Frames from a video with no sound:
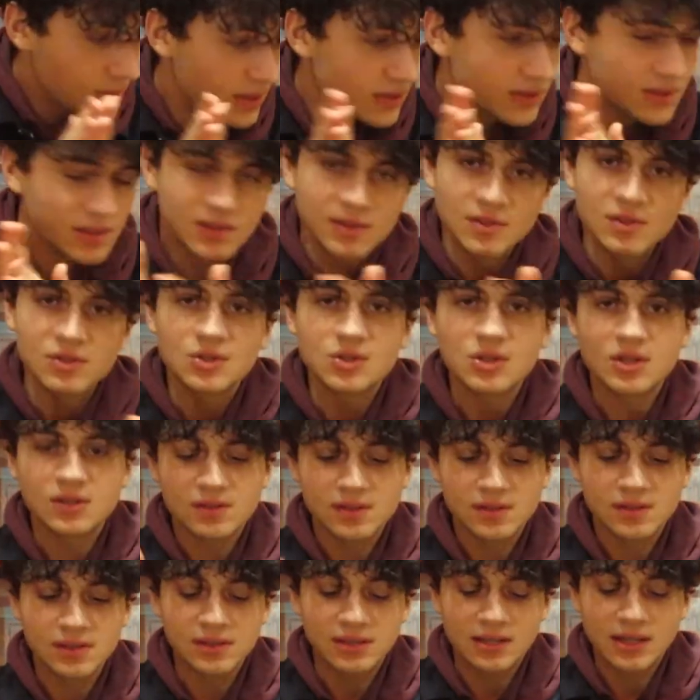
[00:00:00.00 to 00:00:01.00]
This is
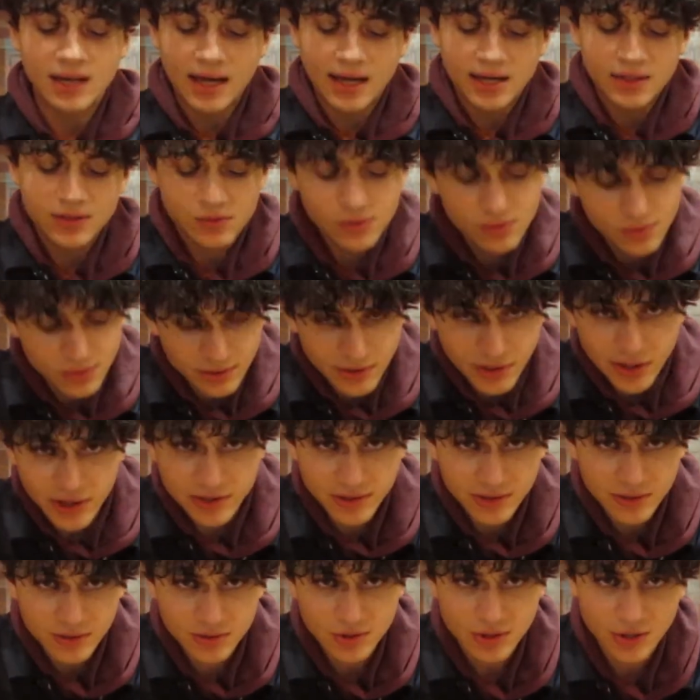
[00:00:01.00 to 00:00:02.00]
just to guide you
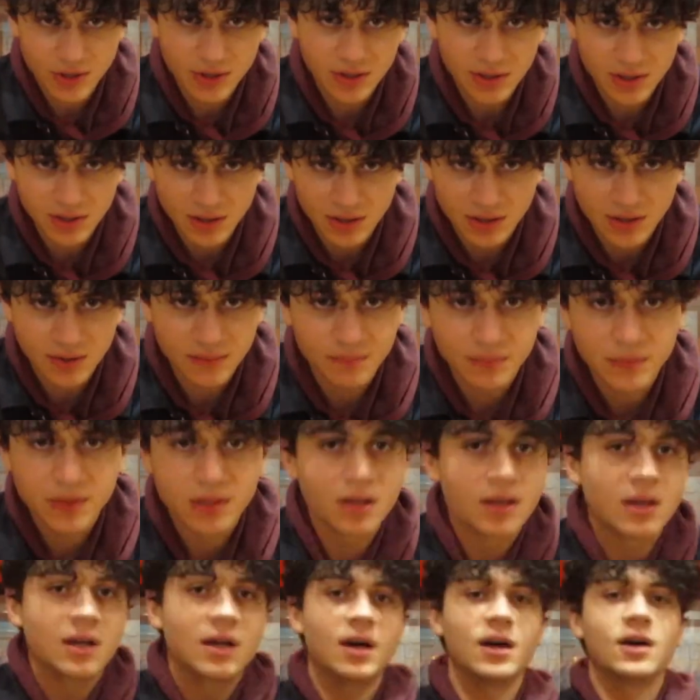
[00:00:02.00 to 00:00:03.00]
along your journey
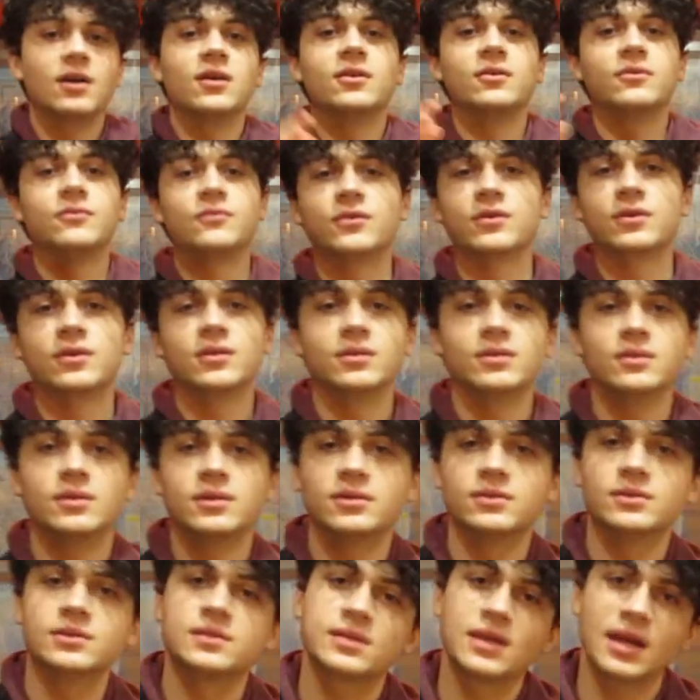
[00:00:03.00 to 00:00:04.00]
of
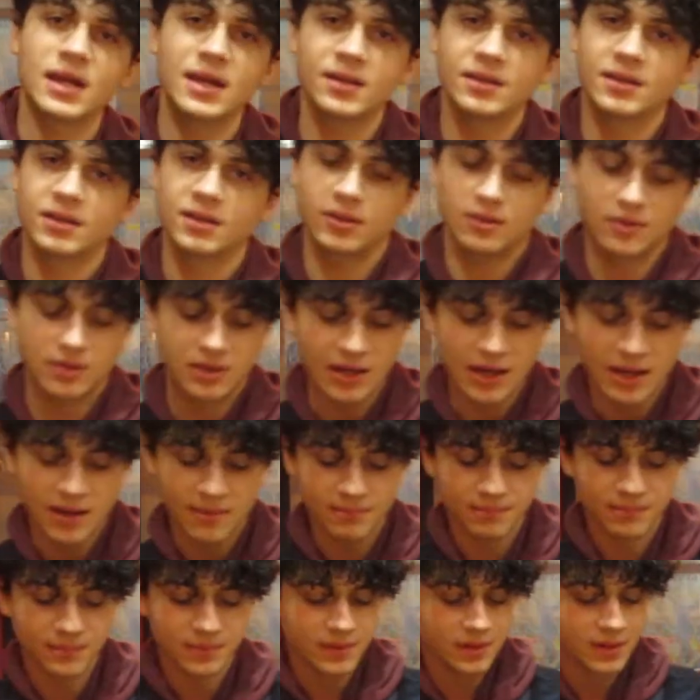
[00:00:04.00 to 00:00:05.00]
skating,
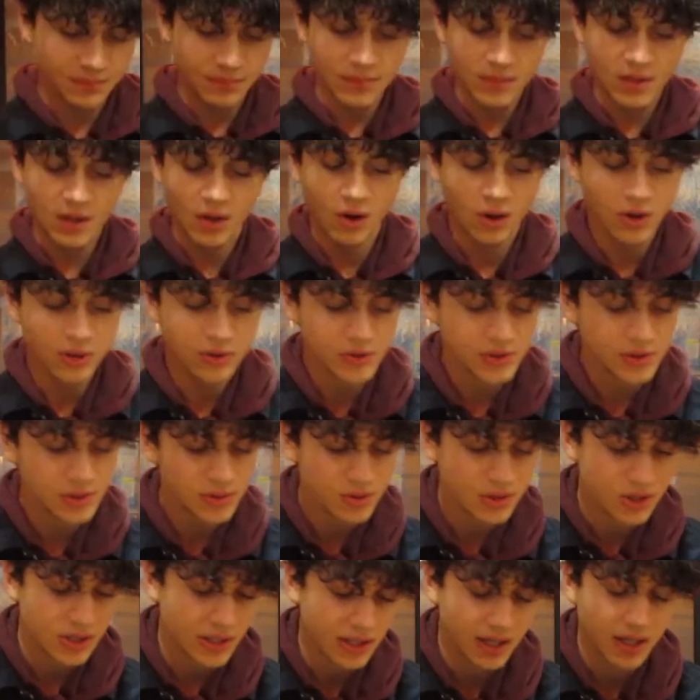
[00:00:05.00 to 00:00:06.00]
okay?
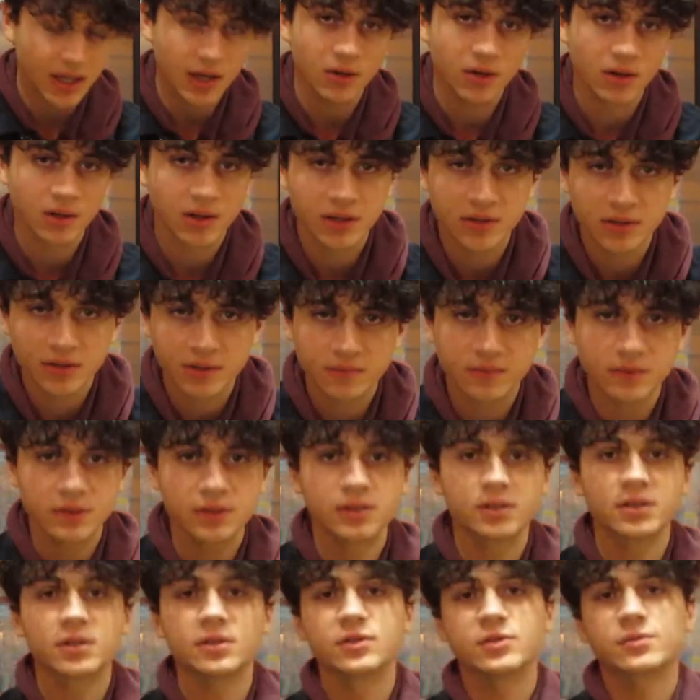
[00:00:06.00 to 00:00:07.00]
Also, check out our other
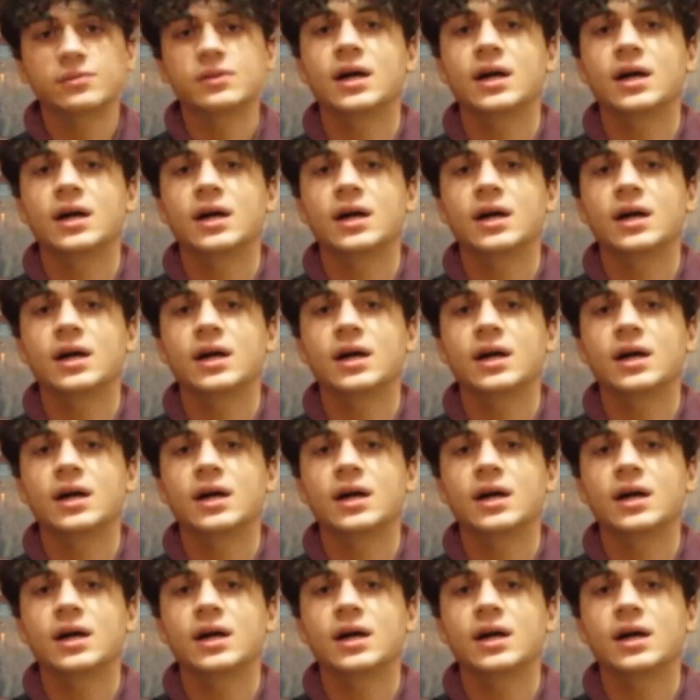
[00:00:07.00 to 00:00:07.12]
videos.